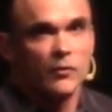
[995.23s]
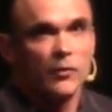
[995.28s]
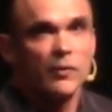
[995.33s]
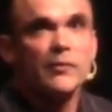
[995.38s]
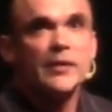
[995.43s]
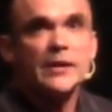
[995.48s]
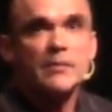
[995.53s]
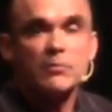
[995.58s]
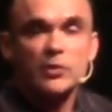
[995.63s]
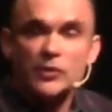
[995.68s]
when
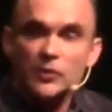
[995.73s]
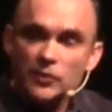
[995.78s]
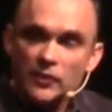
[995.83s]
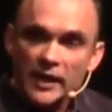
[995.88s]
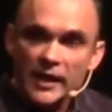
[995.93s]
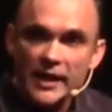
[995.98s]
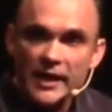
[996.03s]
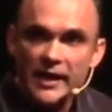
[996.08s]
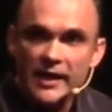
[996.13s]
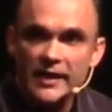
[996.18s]
we
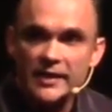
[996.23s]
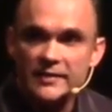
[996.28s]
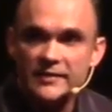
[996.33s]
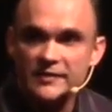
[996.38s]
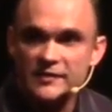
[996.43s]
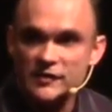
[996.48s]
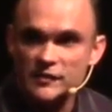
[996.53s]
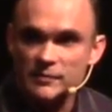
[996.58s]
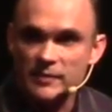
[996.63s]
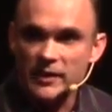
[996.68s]
pray in
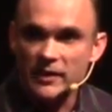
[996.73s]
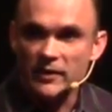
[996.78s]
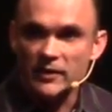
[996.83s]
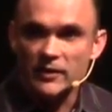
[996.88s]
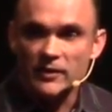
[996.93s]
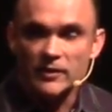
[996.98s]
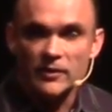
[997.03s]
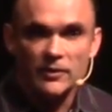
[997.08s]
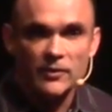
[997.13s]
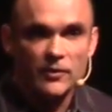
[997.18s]
the
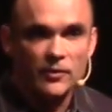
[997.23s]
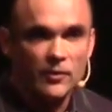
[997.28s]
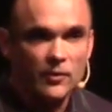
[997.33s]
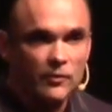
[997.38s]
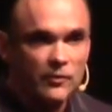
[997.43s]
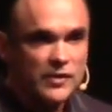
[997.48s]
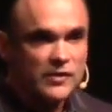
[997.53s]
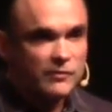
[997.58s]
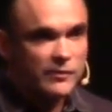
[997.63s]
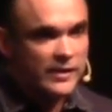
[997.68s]
Spirit,
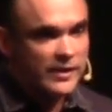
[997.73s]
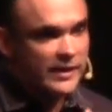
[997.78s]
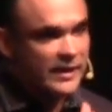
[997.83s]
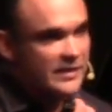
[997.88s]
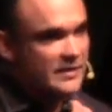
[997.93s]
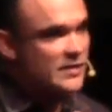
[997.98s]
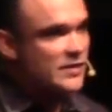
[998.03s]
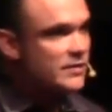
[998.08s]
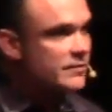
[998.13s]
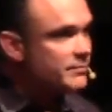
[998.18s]
we
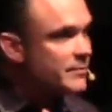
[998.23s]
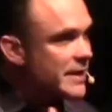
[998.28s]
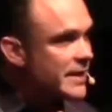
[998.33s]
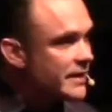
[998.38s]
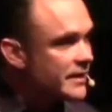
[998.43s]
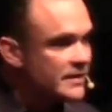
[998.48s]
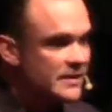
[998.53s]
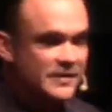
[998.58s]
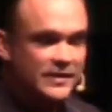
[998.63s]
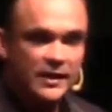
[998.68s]
get to
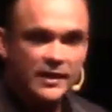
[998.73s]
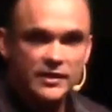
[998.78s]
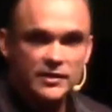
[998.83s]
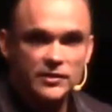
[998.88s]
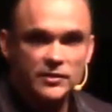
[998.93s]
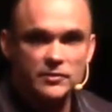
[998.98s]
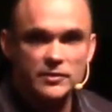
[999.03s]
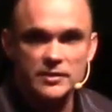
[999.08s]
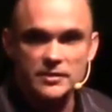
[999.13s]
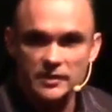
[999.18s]
speak in this
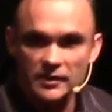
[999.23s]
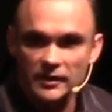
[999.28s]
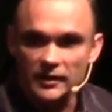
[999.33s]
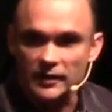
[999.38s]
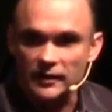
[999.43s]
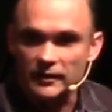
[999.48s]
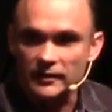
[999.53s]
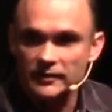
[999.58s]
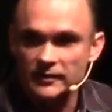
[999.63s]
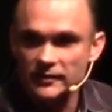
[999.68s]
unknown
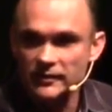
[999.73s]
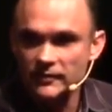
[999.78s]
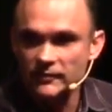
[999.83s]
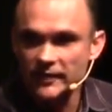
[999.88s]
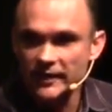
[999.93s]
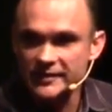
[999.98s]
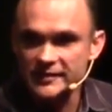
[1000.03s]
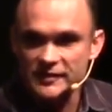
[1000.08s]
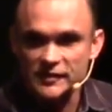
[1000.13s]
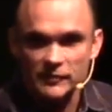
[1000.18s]
tongue.
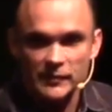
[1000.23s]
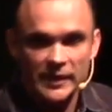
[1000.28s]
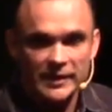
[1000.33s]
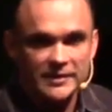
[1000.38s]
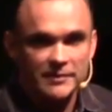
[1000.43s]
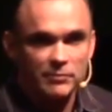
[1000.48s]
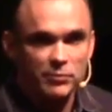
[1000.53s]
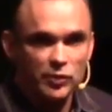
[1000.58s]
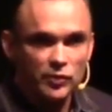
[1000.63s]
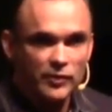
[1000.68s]
We
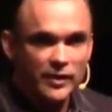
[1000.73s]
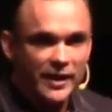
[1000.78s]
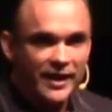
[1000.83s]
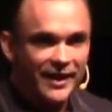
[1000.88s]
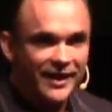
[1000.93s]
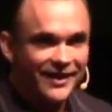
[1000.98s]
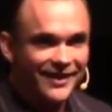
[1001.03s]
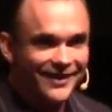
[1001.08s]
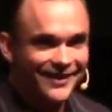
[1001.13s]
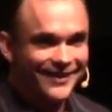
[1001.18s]
get to
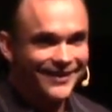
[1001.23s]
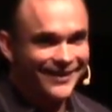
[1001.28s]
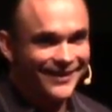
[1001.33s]
pray.